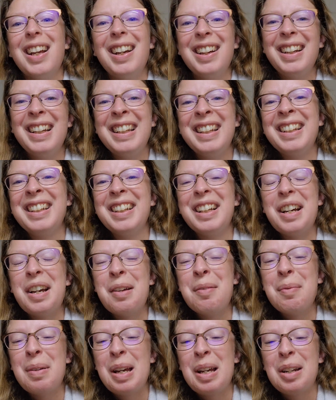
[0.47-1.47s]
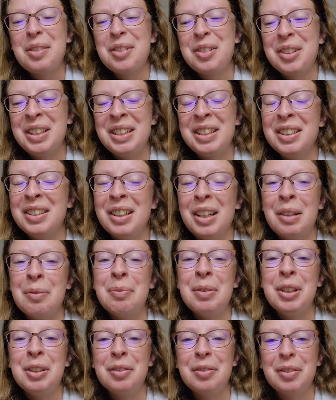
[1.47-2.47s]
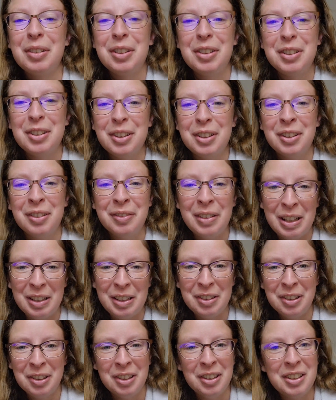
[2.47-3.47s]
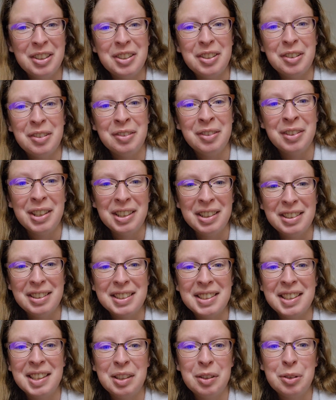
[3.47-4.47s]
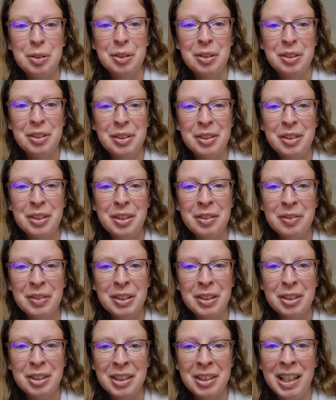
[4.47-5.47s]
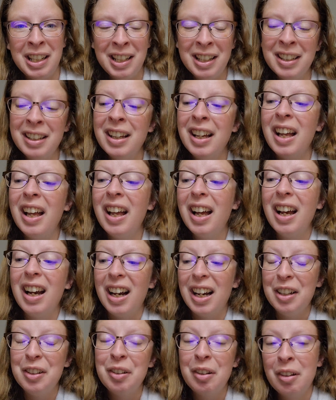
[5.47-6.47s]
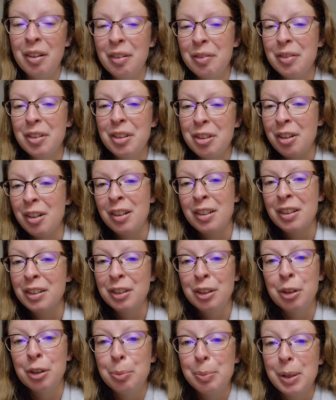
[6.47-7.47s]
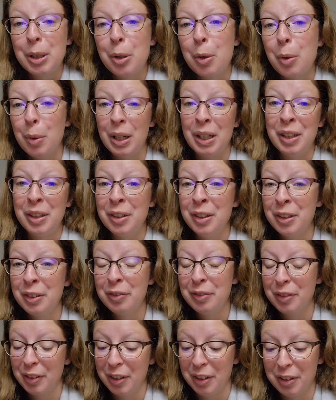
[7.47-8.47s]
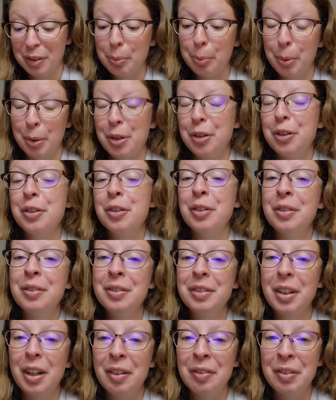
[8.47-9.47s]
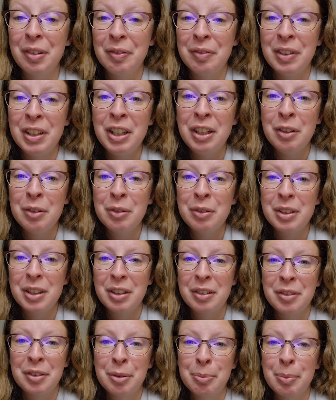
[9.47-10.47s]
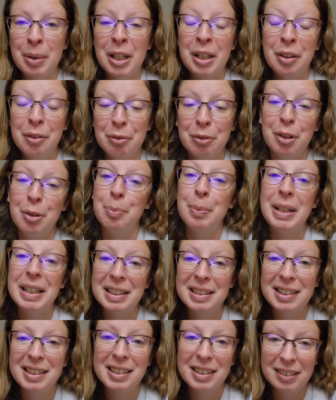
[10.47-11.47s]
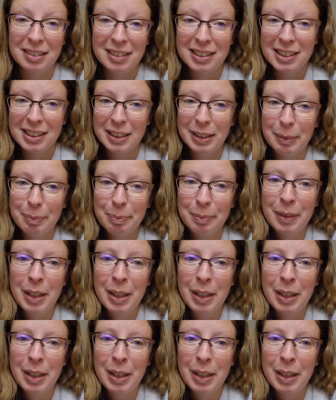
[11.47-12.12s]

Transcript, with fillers: Hi, I'm Ashley and I'm a first year veterinary student at St. George's University. I do have to talk a little bit quieter for this portion of the video because my roommate's still asleep.